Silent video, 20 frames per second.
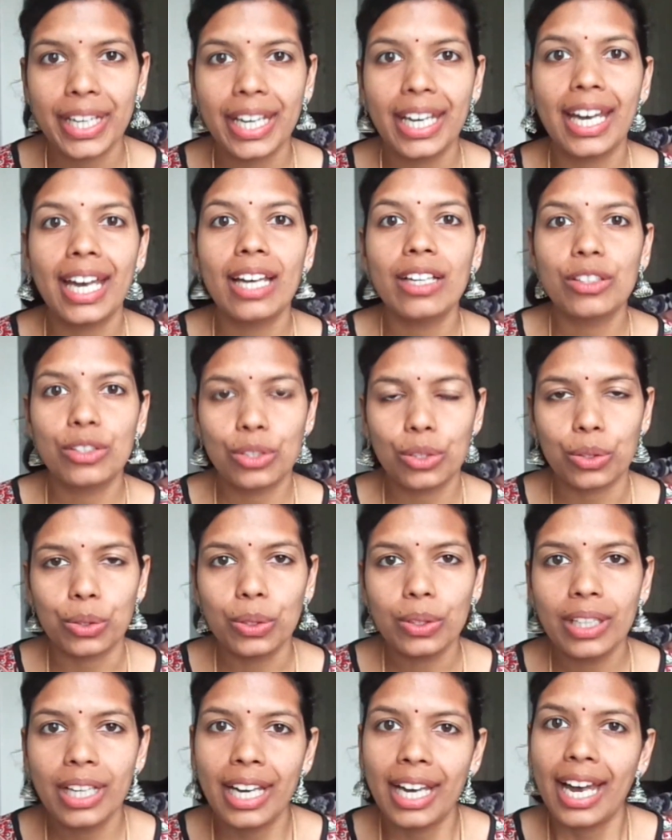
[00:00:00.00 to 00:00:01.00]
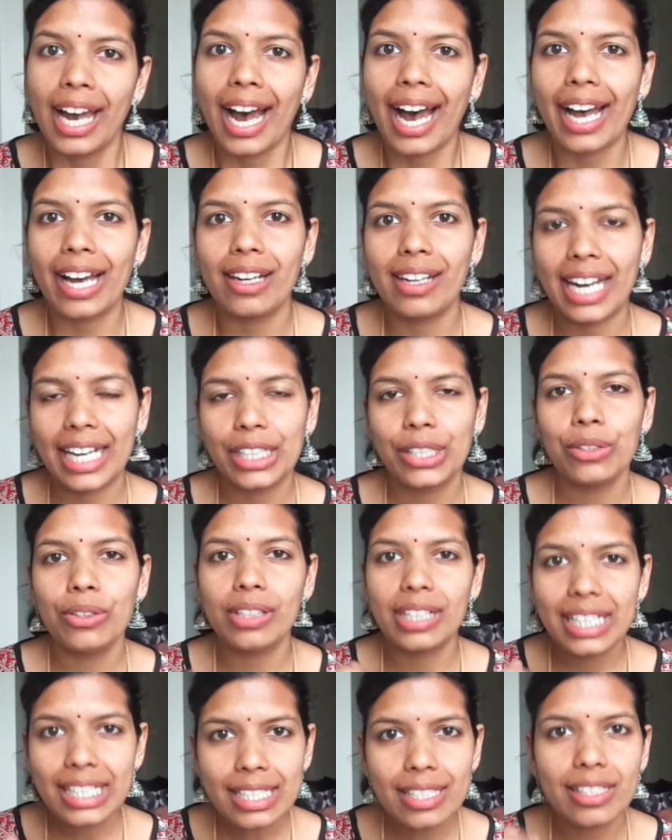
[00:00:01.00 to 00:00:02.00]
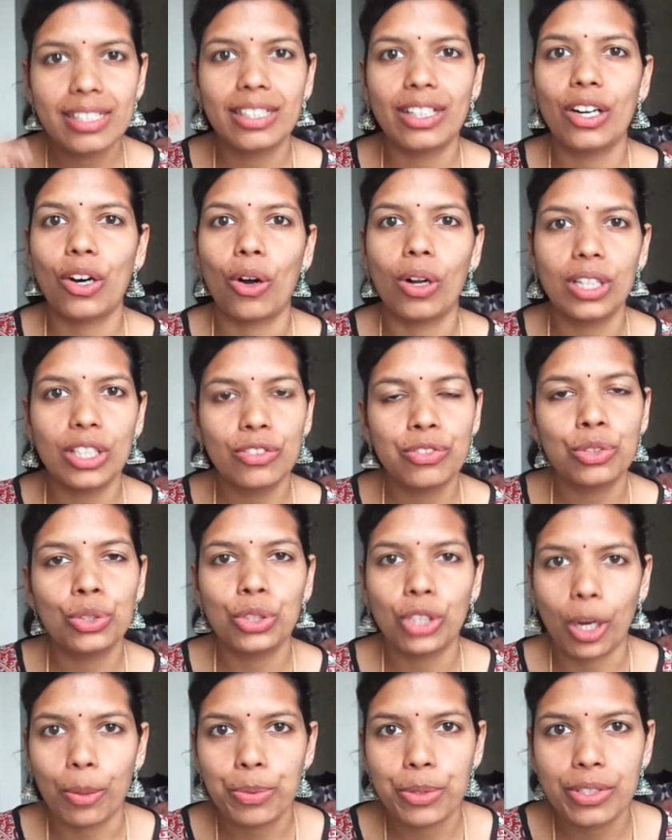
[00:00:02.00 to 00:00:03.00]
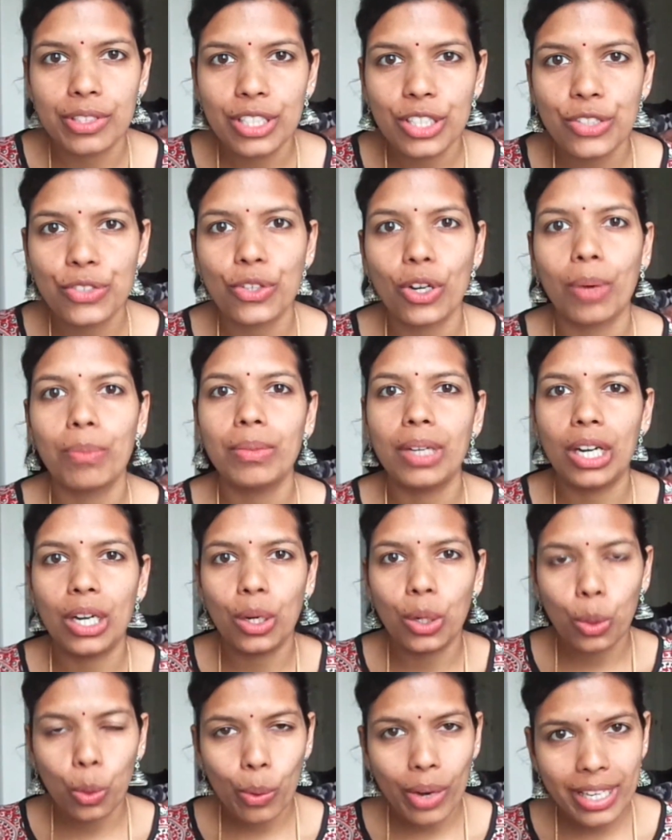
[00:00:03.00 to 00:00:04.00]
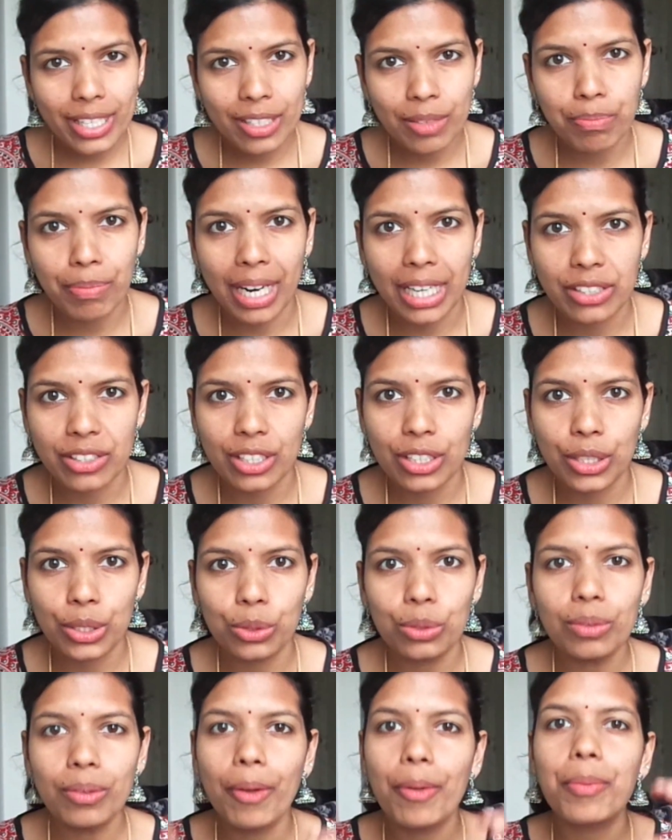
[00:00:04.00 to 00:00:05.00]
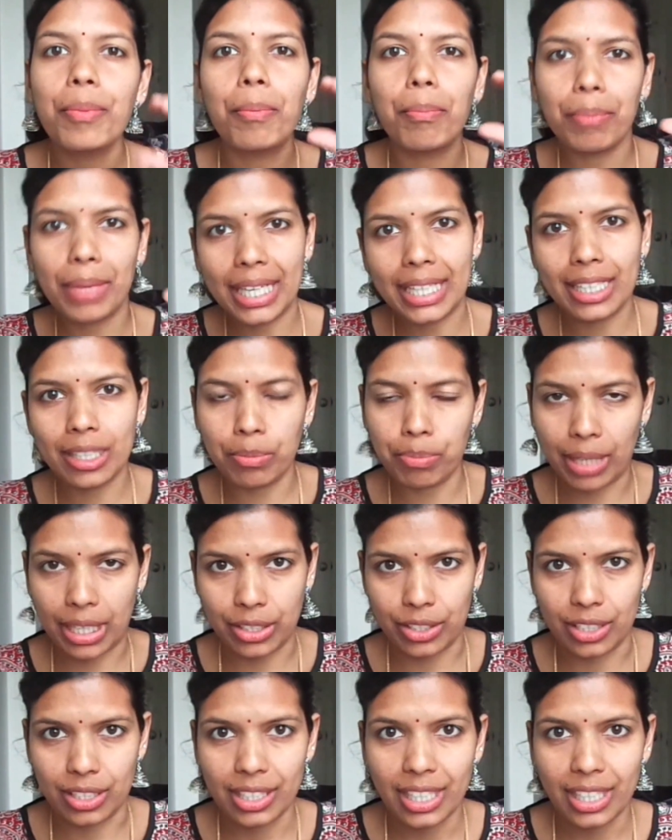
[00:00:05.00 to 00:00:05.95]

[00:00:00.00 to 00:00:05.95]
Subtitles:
So, I like to list all the food options from lowest budget to medium budget.